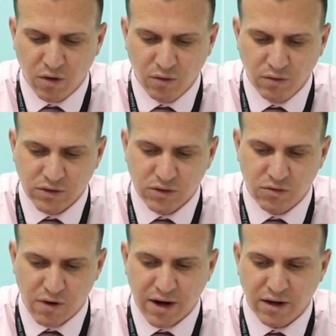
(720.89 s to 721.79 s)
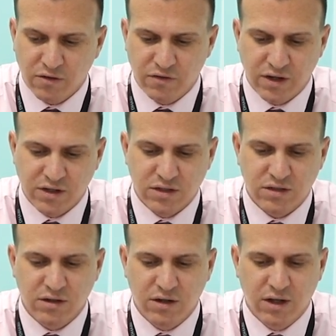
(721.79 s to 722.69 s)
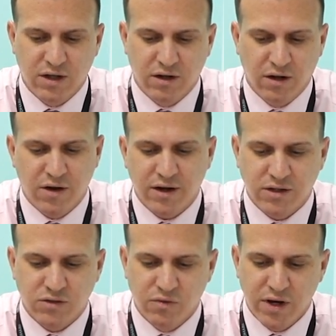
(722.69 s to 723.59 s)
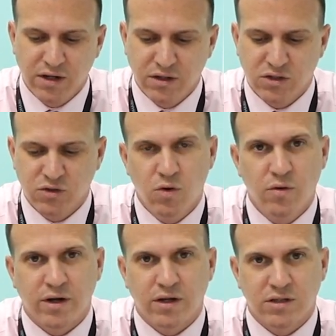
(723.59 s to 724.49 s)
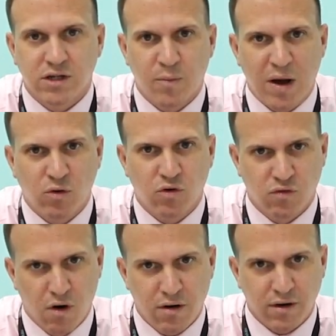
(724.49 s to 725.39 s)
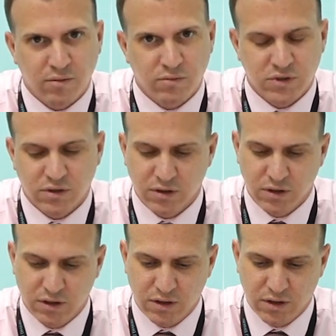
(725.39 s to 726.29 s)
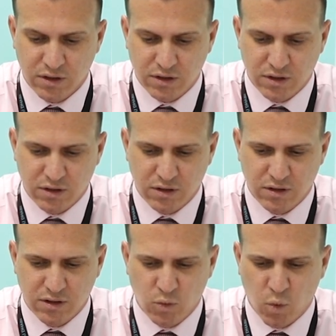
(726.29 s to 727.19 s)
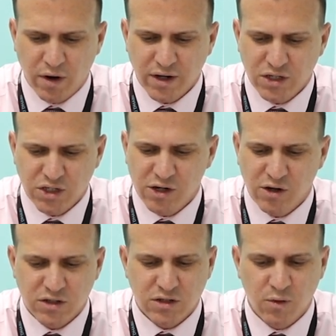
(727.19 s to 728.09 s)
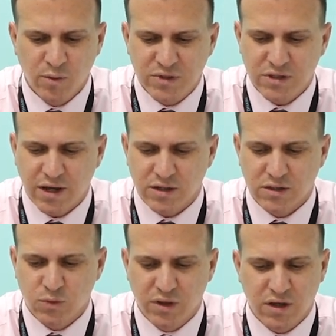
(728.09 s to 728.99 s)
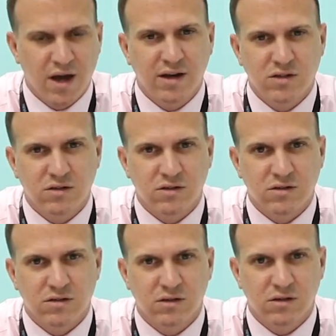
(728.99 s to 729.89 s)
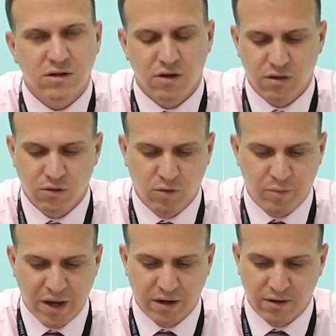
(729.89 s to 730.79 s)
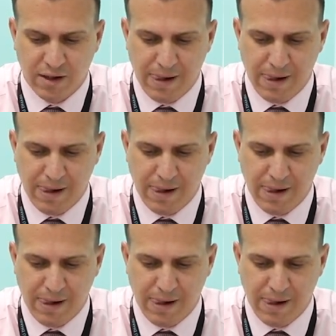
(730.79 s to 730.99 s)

old granny of his liked reading stories about crimes. Why is she so obsessed with gangsters? thought Ben.